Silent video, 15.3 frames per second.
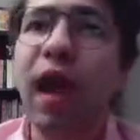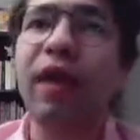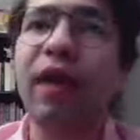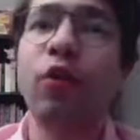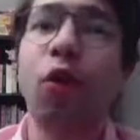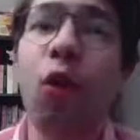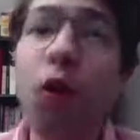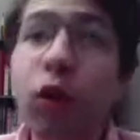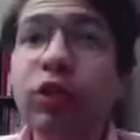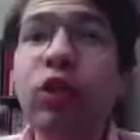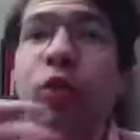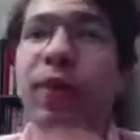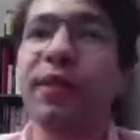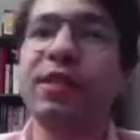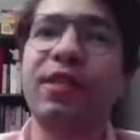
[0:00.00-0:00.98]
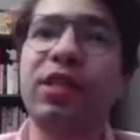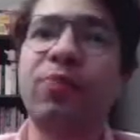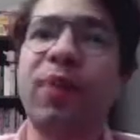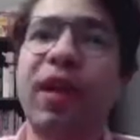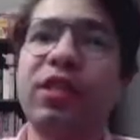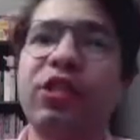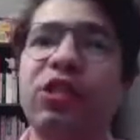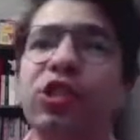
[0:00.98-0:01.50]
and it also bends the
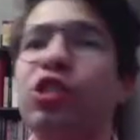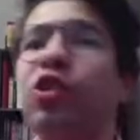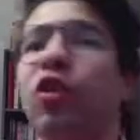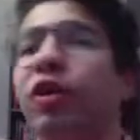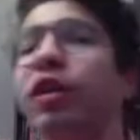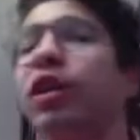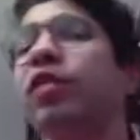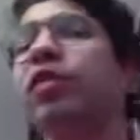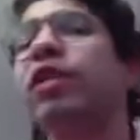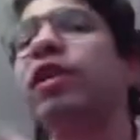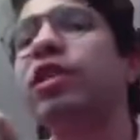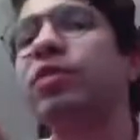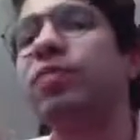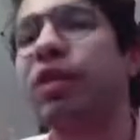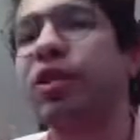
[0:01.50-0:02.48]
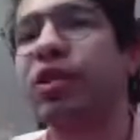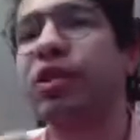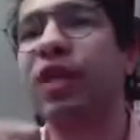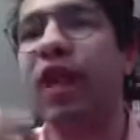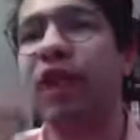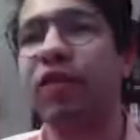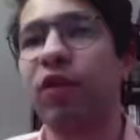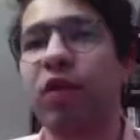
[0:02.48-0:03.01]
space, just not nearly as much as
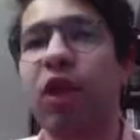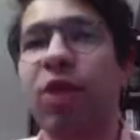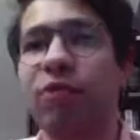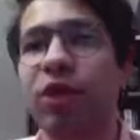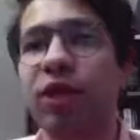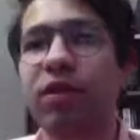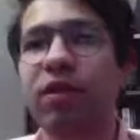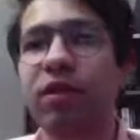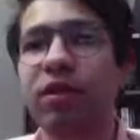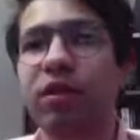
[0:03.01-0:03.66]
the heavier object.